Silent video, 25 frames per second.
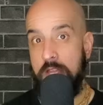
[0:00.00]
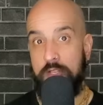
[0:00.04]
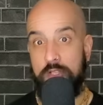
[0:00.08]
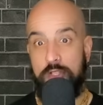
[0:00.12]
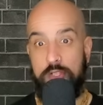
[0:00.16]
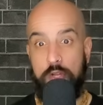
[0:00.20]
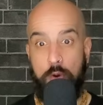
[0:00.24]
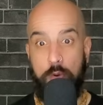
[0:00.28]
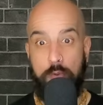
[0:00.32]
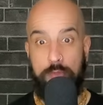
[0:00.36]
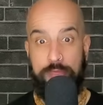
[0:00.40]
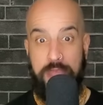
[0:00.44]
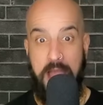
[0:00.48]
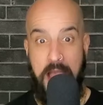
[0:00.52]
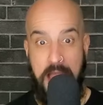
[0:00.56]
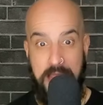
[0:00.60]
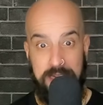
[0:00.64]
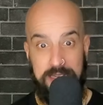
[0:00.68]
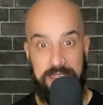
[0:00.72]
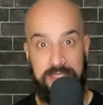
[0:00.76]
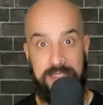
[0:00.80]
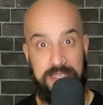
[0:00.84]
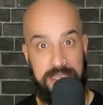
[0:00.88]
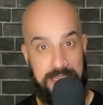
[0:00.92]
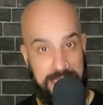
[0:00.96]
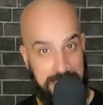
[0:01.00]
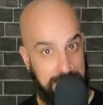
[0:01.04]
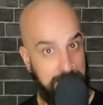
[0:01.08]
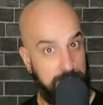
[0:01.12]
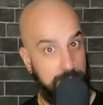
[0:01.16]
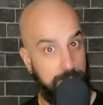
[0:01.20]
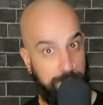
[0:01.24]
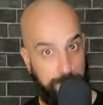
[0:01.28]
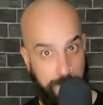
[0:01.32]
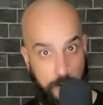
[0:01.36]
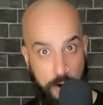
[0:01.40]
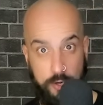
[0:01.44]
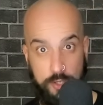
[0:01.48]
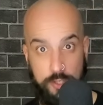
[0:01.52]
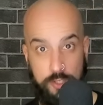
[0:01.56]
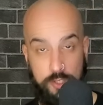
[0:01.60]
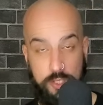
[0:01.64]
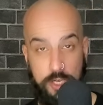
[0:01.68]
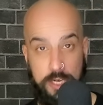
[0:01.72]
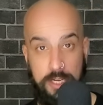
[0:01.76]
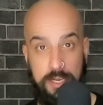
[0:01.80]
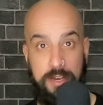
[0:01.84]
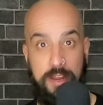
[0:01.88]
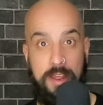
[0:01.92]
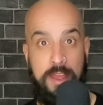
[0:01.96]
So that is its
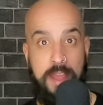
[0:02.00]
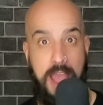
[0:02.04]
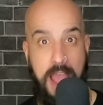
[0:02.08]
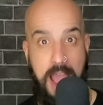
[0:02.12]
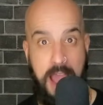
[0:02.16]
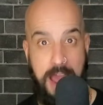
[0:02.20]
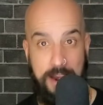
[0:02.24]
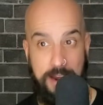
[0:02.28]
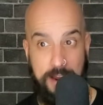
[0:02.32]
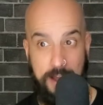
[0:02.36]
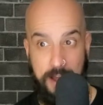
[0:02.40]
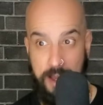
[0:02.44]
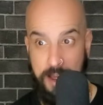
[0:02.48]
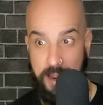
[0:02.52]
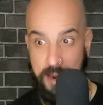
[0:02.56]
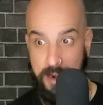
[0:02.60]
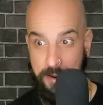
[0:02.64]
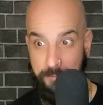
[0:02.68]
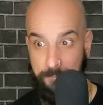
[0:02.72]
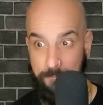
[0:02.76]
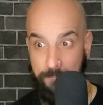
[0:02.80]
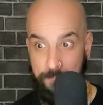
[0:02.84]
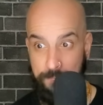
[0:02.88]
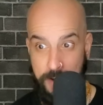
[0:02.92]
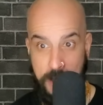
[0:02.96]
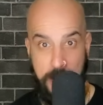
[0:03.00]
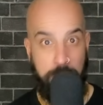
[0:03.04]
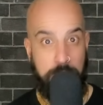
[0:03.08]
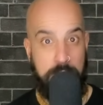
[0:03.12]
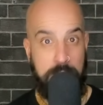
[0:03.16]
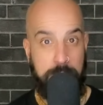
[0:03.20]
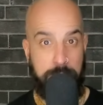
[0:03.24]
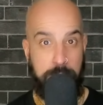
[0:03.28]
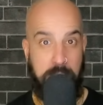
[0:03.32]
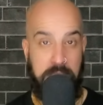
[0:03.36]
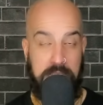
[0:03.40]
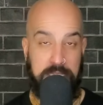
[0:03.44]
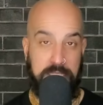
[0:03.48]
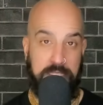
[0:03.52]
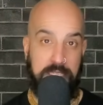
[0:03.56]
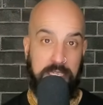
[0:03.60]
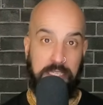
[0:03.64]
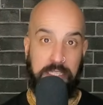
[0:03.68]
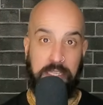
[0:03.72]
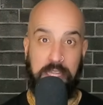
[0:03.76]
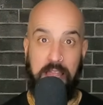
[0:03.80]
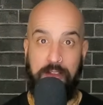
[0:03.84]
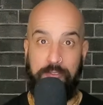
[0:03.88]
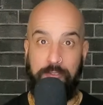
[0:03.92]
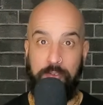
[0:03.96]
function at a very
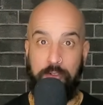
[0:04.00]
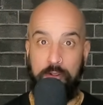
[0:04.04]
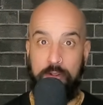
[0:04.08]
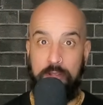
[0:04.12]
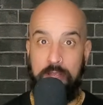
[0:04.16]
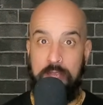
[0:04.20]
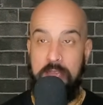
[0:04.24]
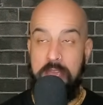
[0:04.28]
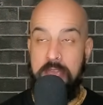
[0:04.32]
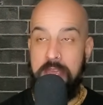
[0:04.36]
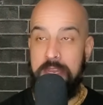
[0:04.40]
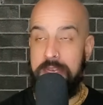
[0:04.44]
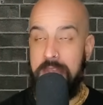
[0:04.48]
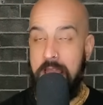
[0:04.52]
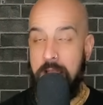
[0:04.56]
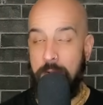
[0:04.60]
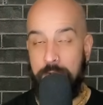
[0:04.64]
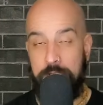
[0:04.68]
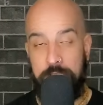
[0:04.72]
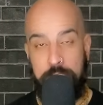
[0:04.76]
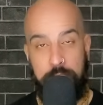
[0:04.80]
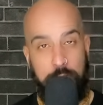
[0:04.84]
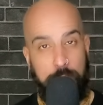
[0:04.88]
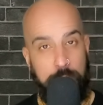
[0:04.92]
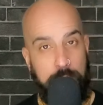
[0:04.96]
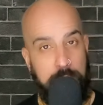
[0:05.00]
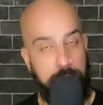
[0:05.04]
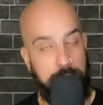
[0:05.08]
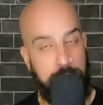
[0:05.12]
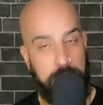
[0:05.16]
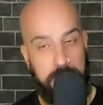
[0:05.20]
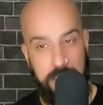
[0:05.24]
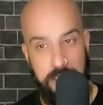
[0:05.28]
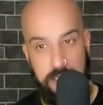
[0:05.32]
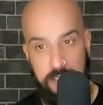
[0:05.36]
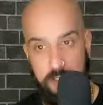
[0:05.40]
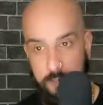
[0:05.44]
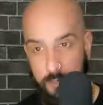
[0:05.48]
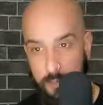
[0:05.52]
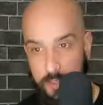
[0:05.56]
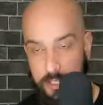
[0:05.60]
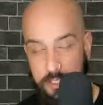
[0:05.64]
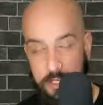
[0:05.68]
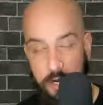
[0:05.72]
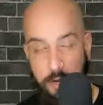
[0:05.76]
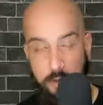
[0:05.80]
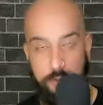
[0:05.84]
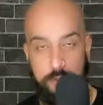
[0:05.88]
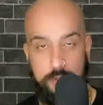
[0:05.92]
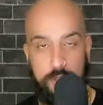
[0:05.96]
basic level. Now, as human beings, we
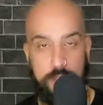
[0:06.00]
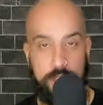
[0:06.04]
don't